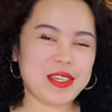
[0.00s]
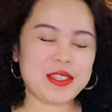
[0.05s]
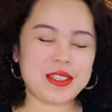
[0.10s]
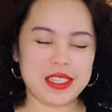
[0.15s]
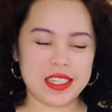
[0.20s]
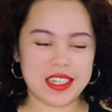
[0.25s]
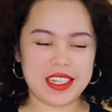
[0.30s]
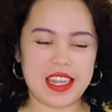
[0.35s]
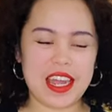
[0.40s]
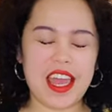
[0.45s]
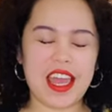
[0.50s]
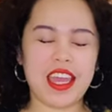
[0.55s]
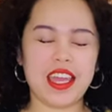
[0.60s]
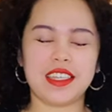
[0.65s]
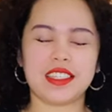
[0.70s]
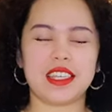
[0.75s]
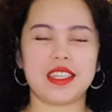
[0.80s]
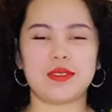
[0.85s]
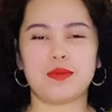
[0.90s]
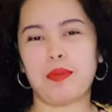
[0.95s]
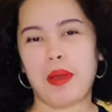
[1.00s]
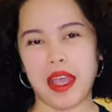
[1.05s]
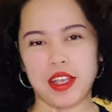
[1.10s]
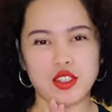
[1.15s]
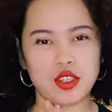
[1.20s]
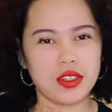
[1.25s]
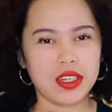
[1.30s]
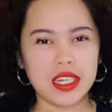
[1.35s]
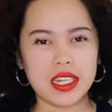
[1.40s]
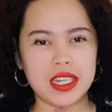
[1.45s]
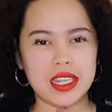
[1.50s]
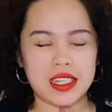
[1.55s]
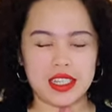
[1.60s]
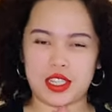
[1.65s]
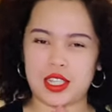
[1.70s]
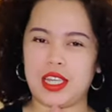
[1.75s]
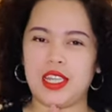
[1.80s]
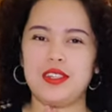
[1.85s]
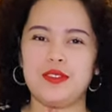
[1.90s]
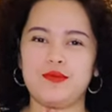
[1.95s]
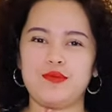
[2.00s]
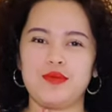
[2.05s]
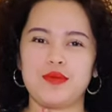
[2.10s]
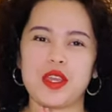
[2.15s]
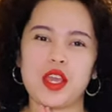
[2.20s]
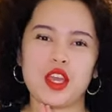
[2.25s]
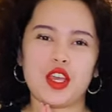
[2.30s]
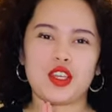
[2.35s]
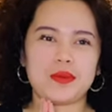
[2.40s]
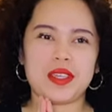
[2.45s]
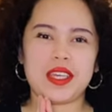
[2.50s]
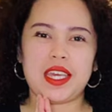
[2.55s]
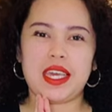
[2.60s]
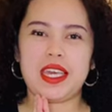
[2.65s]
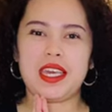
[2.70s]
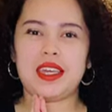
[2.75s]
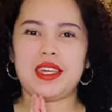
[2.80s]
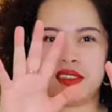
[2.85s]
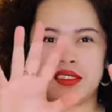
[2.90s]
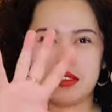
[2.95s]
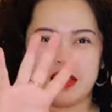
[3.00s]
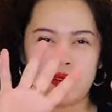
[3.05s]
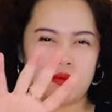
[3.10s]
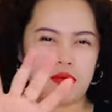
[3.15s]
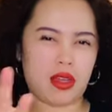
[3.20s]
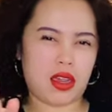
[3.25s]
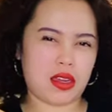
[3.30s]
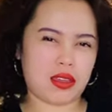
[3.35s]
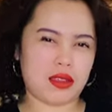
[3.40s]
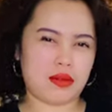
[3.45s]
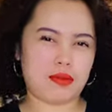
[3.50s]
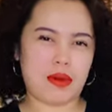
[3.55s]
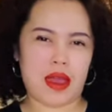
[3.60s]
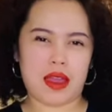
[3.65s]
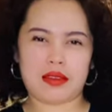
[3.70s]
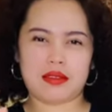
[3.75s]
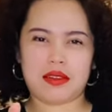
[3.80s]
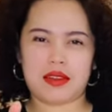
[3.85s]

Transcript: Today is a special edition. Ian is somewhere in the background.